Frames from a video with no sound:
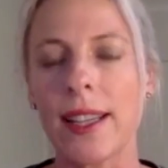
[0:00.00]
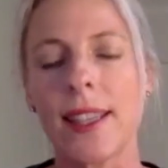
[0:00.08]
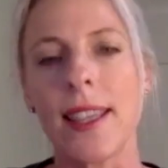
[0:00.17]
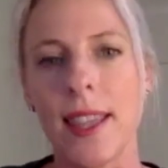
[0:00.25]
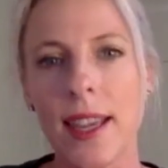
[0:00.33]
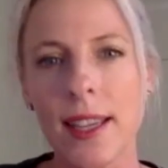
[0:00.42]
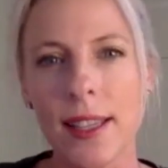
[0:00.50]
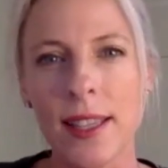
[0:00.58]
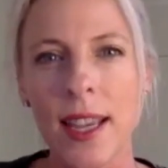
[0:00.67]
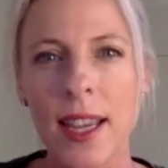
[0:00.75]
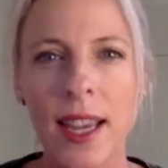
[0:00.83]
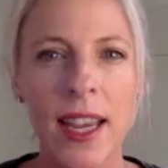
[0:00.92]
it's
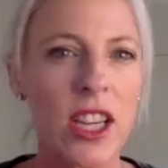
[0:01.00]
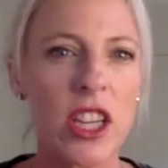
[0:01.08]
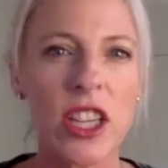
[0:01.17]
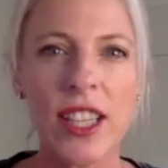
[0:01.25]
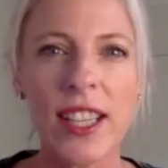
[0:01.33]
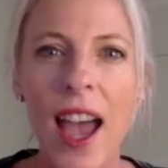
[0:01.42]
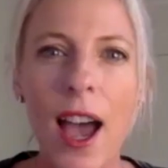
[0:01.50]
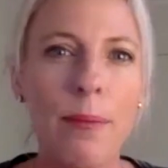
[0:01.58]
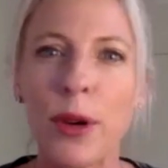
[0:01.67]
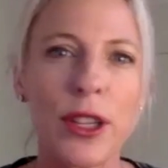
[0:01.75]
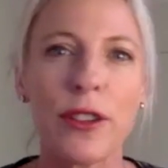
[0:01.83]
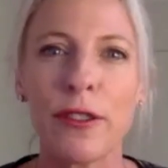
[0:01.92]
this. You just can't
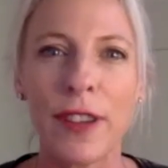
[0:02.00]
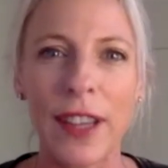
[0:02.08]
put